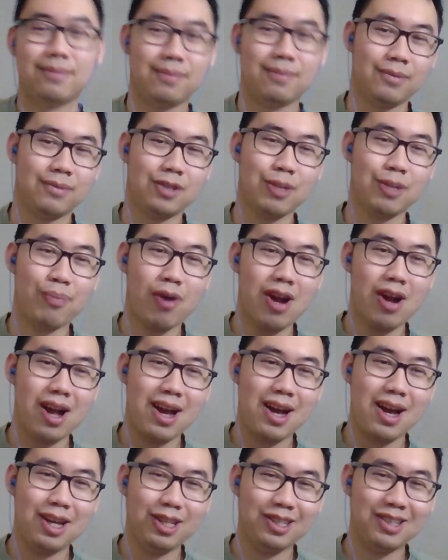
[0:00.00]

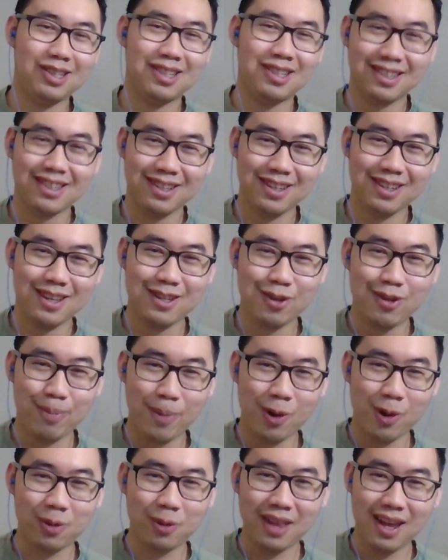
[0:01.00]
Surprise! It's your
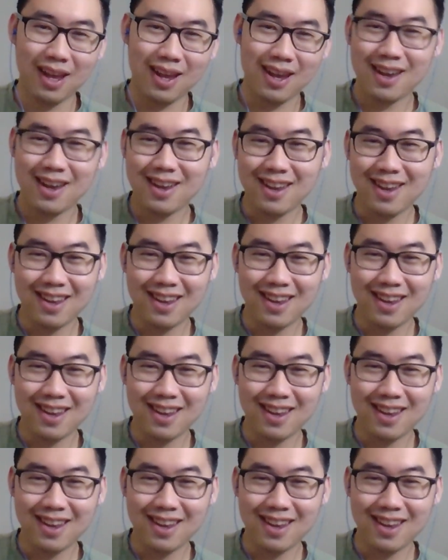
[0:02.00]
birthday.